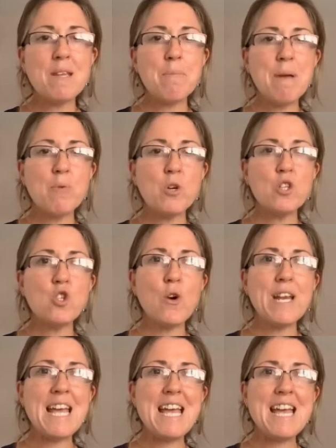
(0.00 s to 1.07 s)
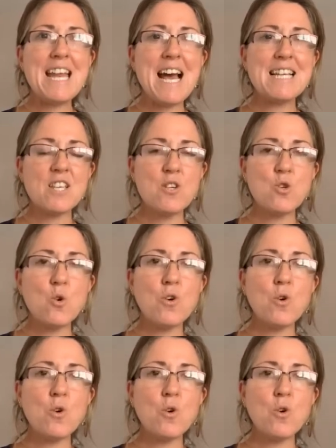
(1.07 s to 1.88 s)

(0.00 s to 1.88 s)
that people can join in as I talk,